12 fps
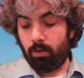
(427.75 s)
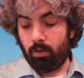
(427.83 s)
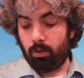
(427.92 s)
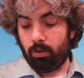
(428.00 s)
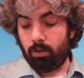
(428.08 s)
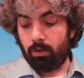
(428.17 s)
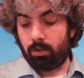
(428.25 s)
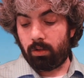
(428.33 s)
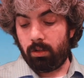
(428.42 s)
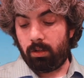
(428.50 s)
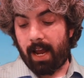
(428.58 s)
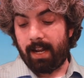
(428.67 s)
Google's
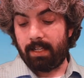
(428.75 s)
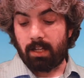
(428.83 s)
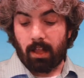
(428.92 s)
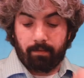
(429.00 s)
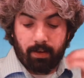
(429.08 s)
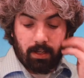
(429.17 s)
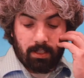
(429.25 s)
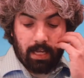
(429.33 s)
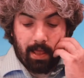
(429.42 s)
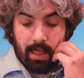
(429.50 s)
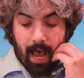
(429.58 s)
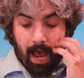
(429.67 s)
Danny Sullivan
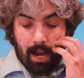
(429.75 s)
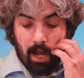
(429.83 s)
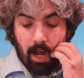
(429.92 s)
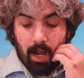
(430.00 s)
said that